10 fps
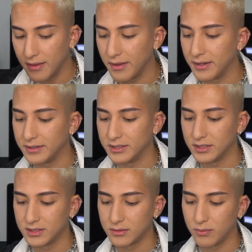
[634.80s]
then
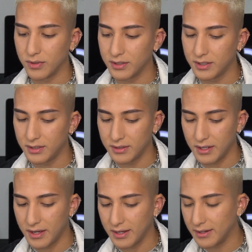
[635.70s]
just working
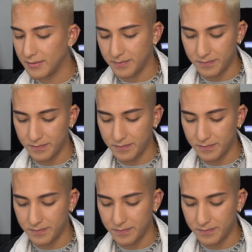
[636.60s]
that